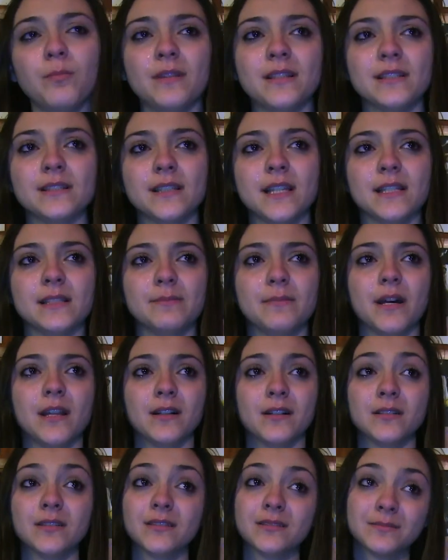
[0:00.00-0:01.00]
this gets
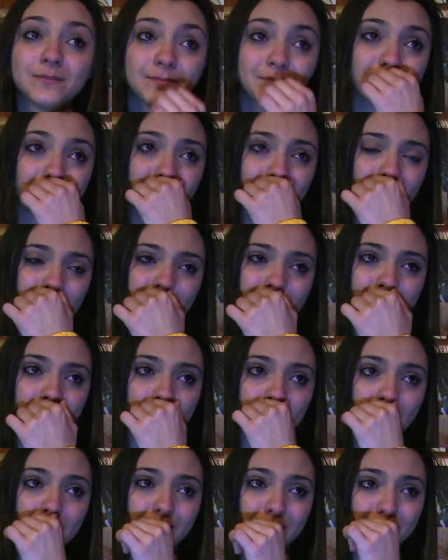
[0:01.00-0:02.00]
better. It
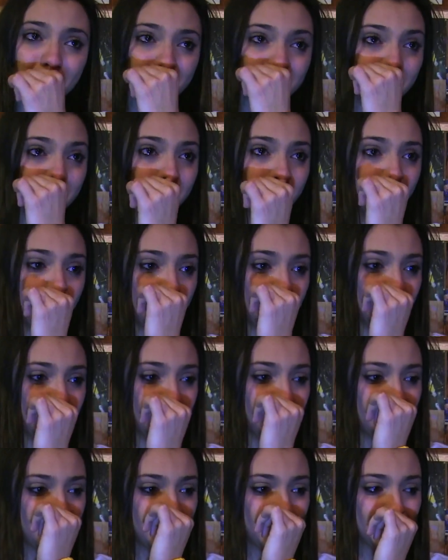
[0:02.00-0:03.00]
can't, but
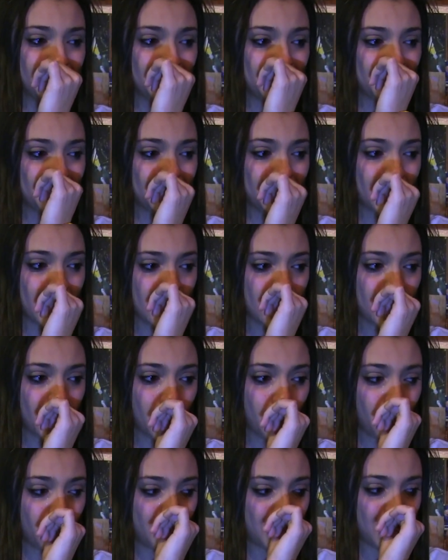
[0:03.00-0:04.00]
I
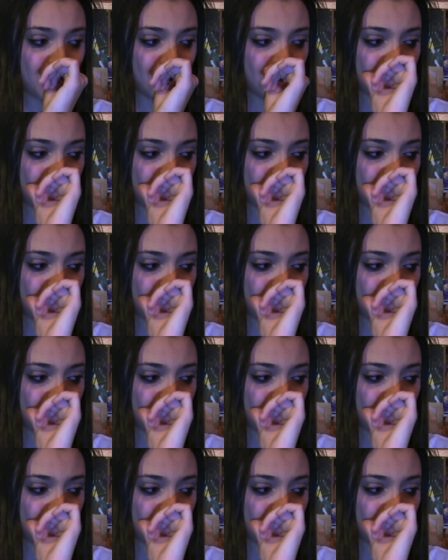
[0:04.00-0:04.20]
hope